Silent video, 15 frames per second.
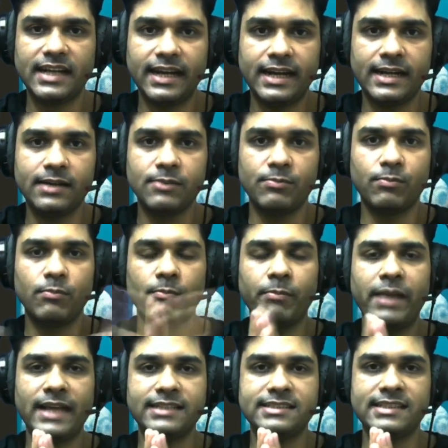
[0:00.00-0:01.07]
and
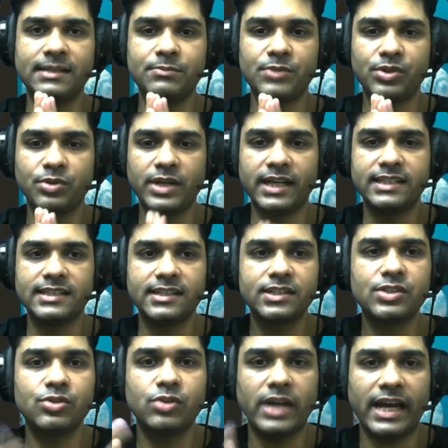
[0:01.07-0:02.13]
mash them together
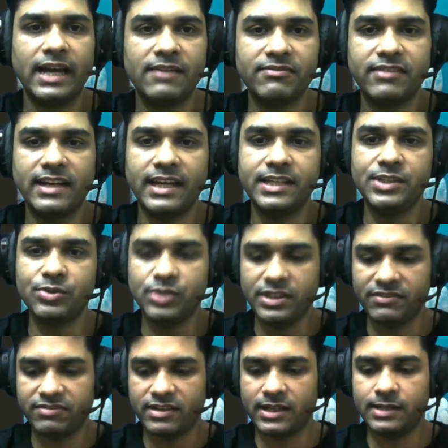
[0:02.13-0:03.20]
to have a
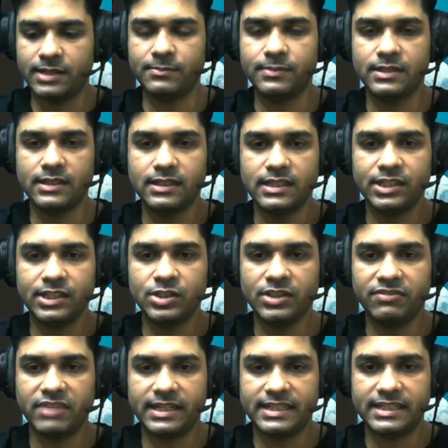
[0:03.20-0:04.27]

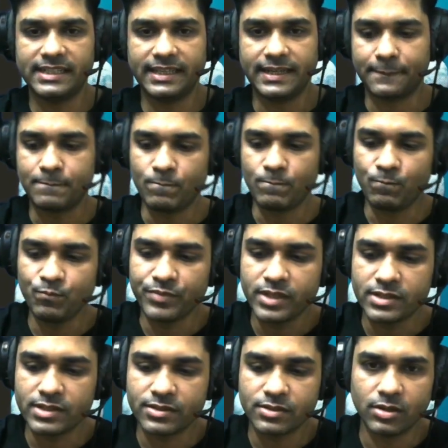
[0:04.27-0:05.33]
unified thing.
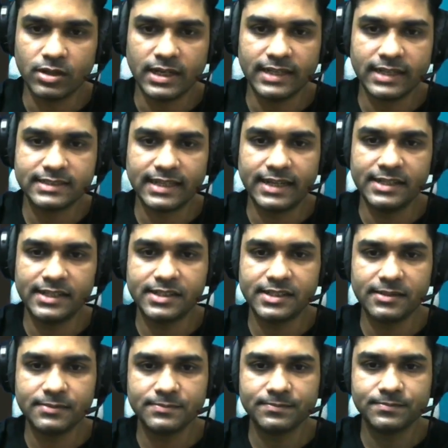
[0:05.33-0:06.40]
So let's
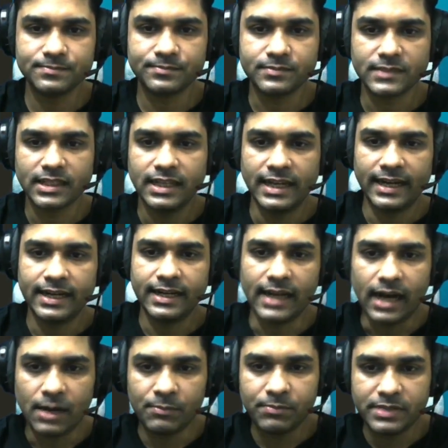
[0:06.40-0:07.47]
enter and
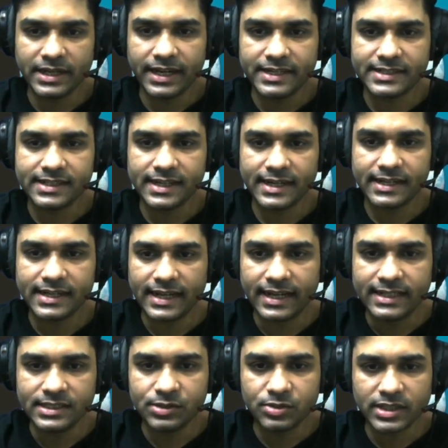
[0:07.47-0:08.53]
updated,
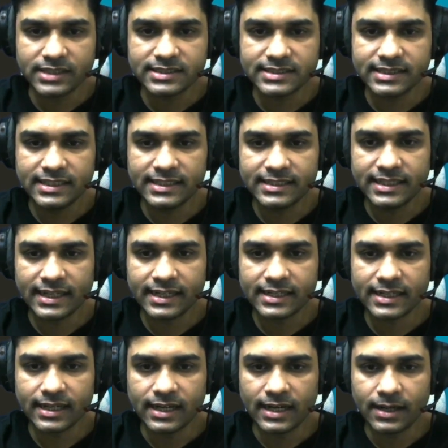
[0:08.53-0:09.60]
and you can see that
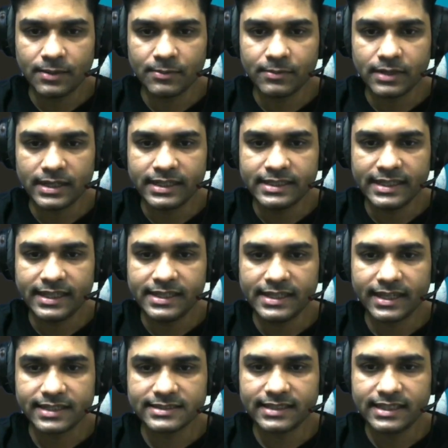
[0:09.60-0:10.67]
in
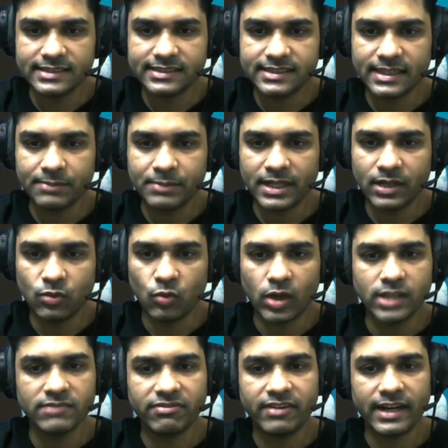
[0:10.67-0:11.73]
index HTML
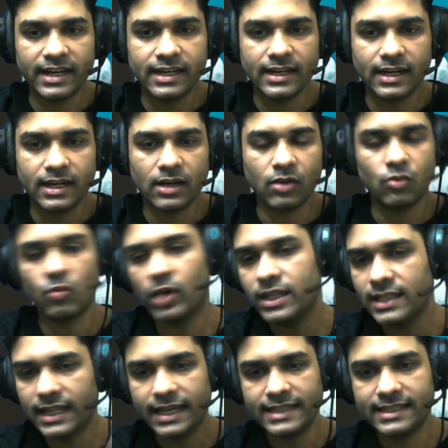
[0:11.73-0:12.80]
one
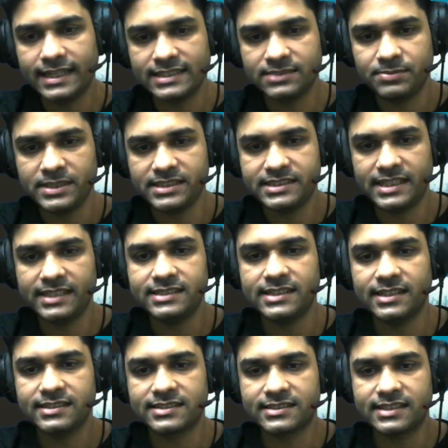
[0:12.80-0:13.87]
line has been
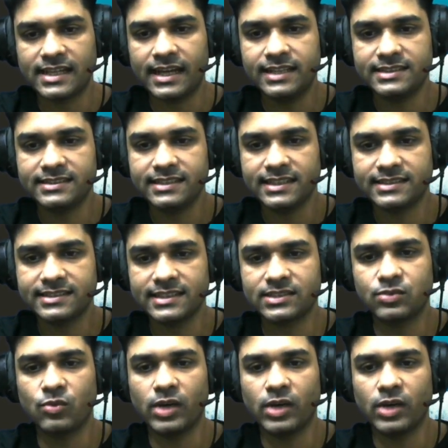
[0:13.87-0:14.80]
changed, style CSS